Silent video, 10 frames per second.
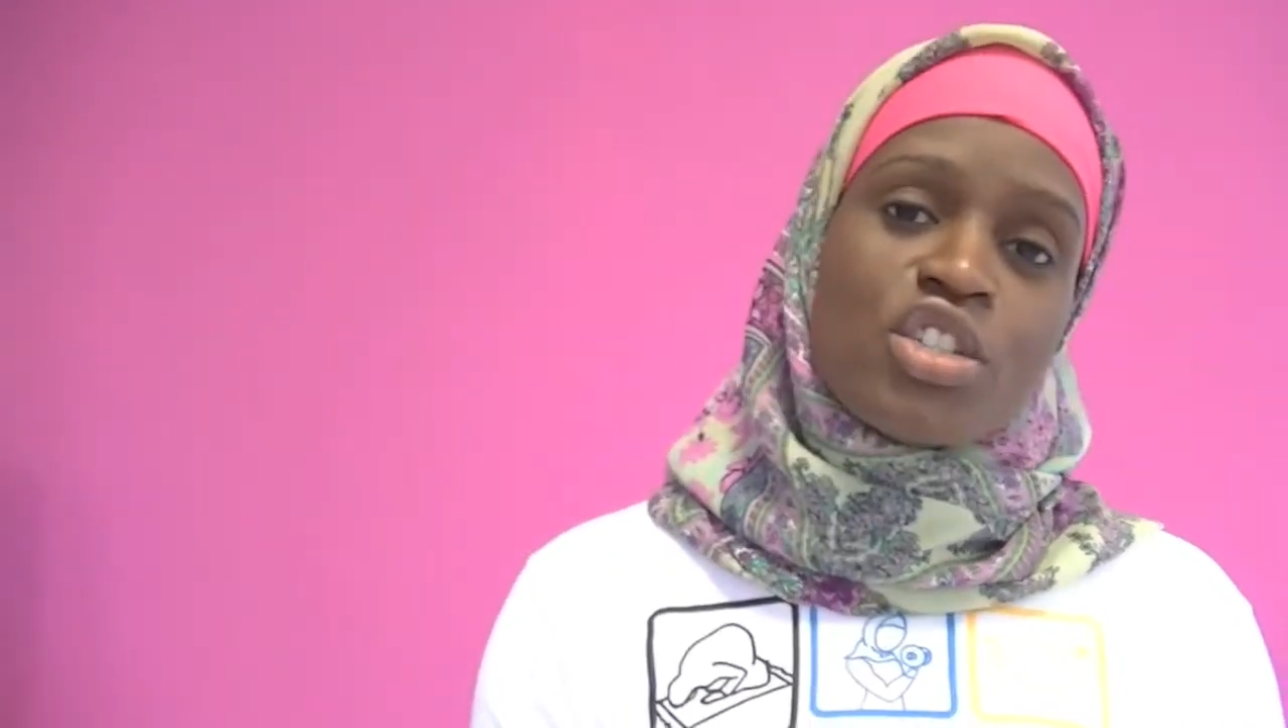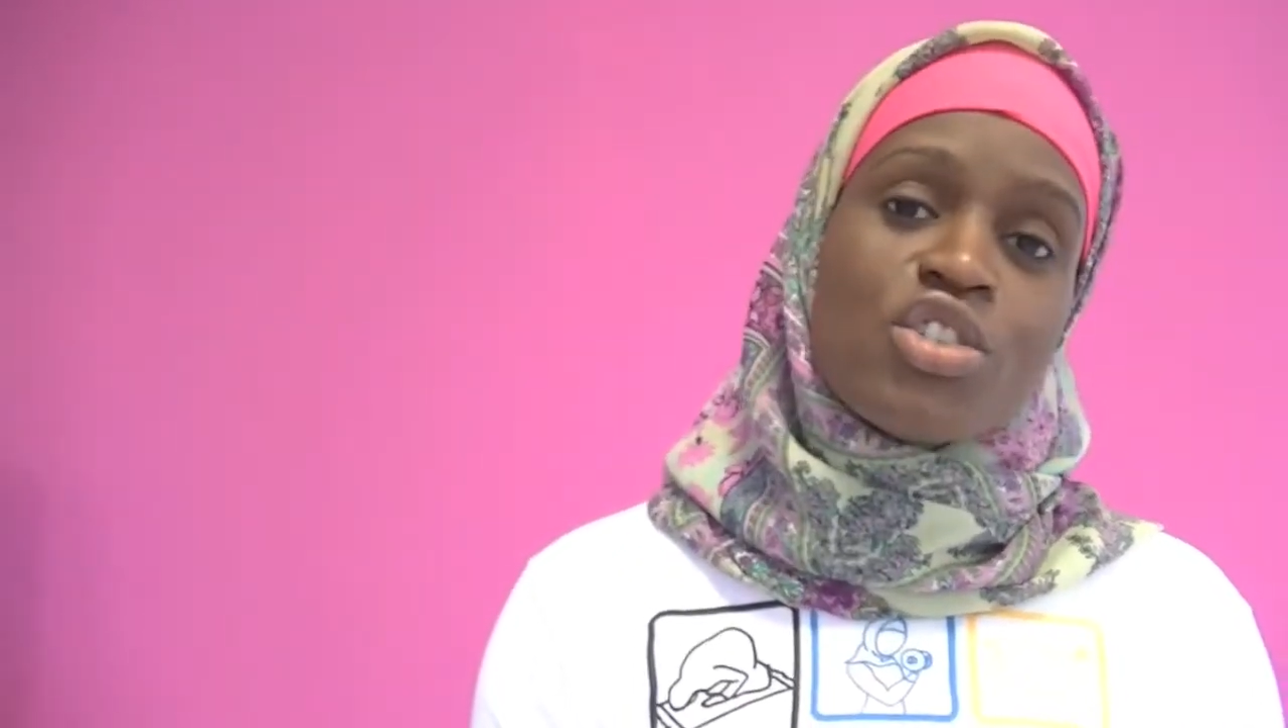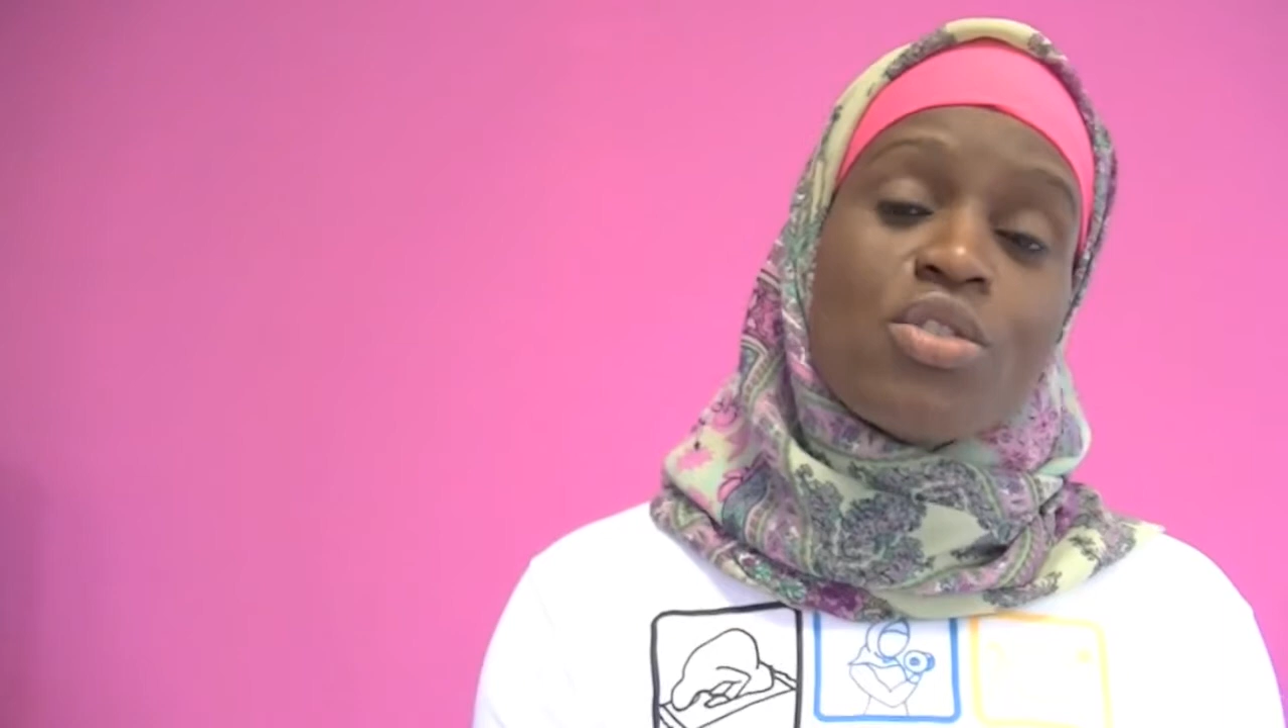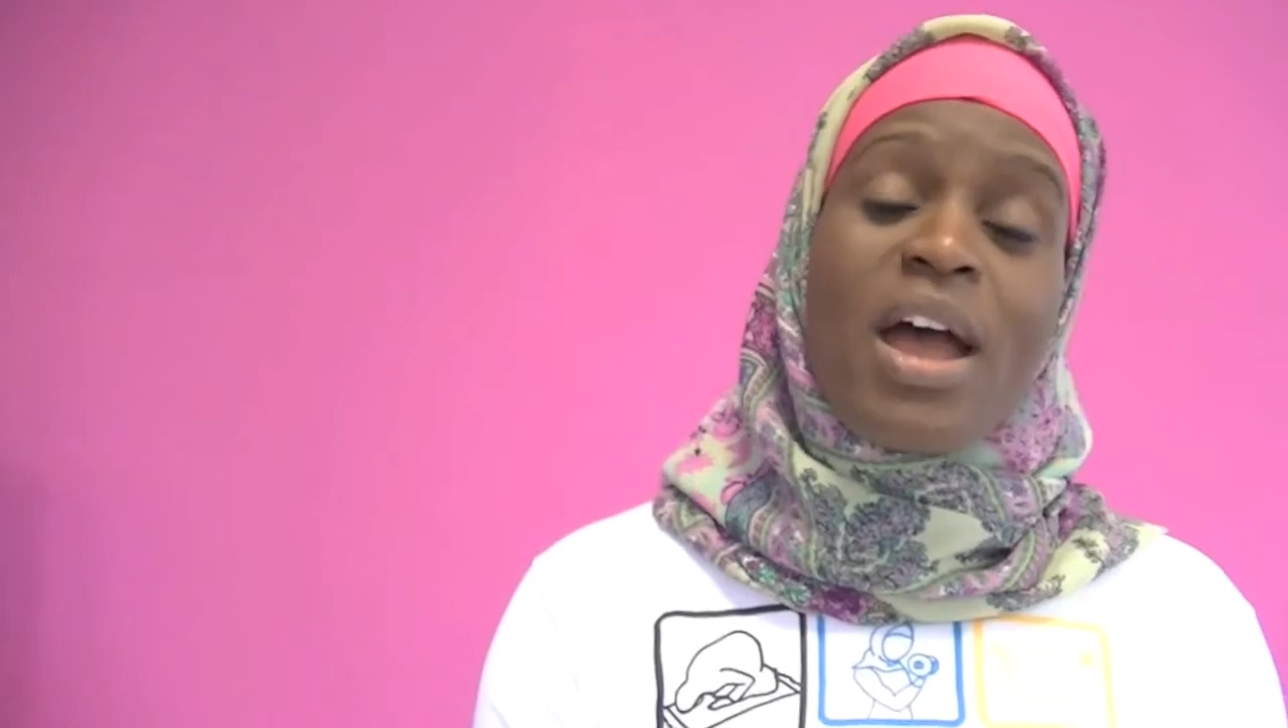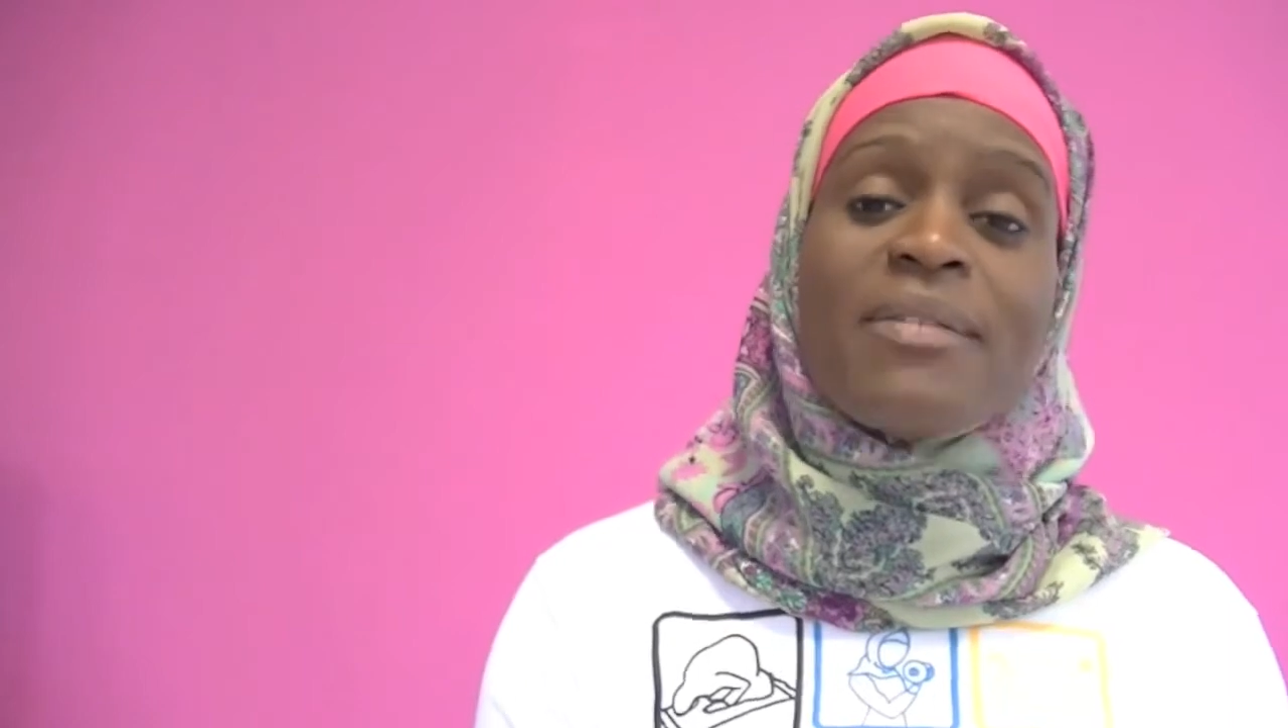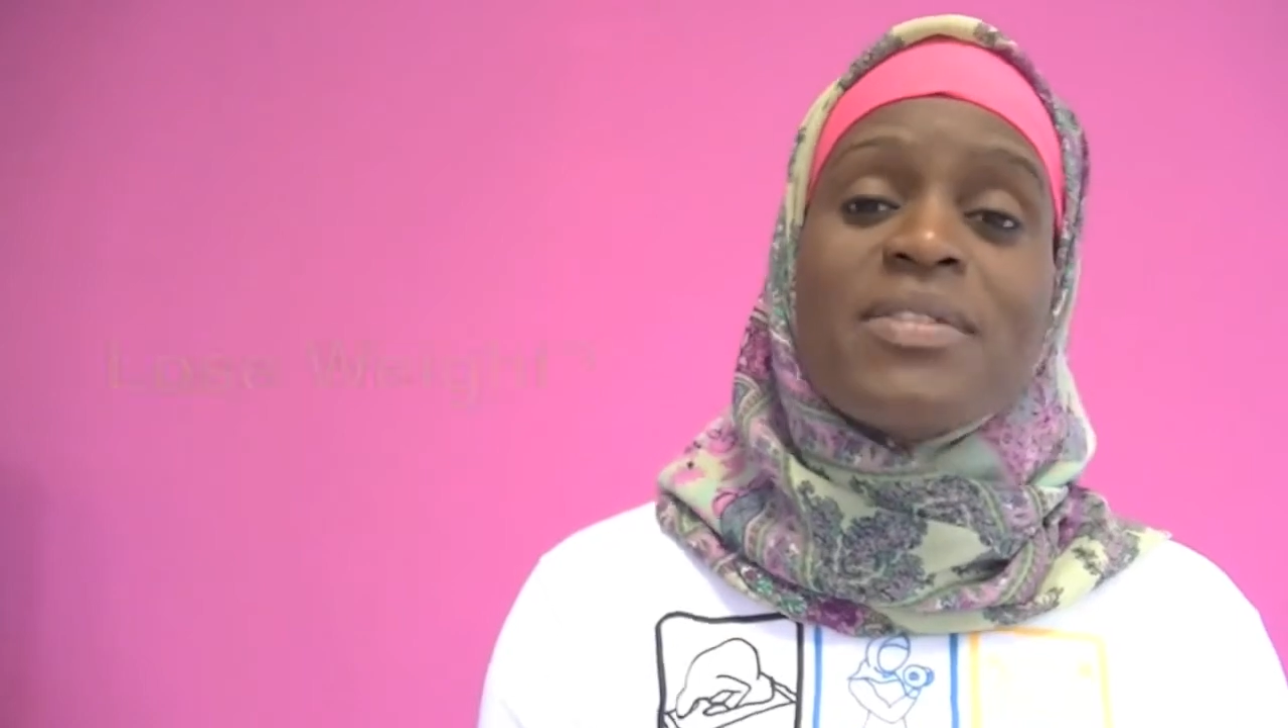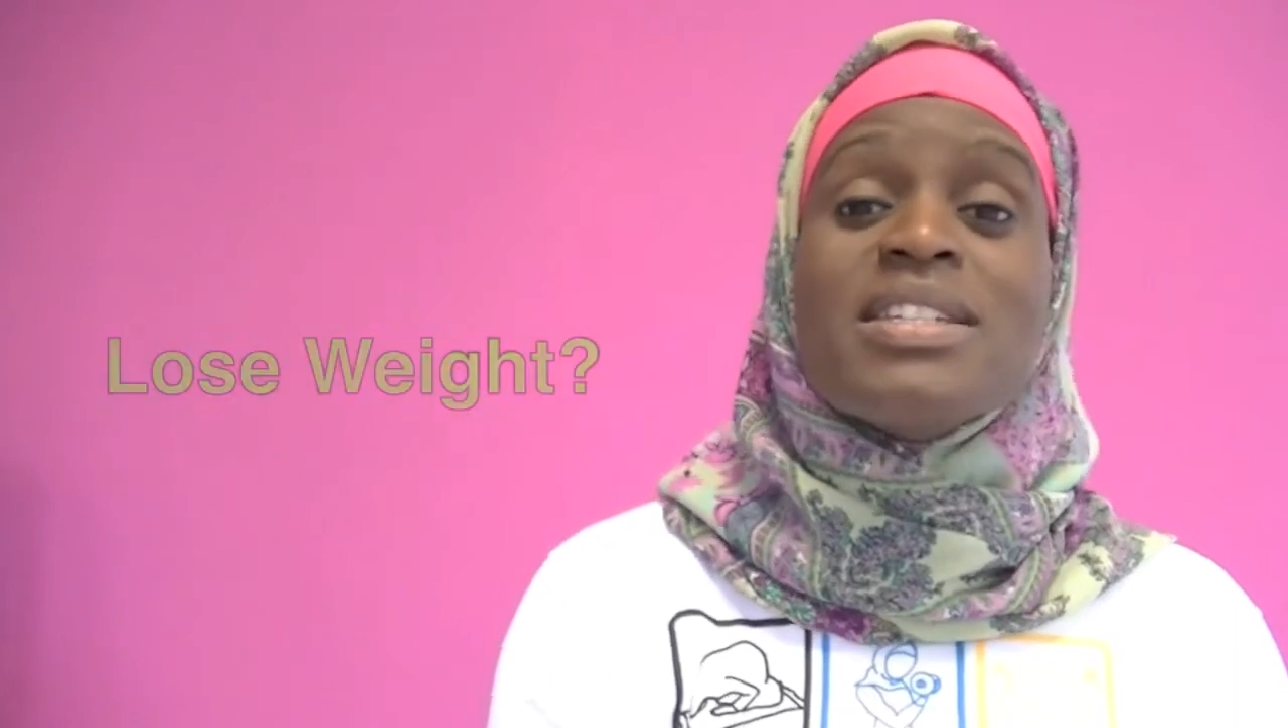Do you have the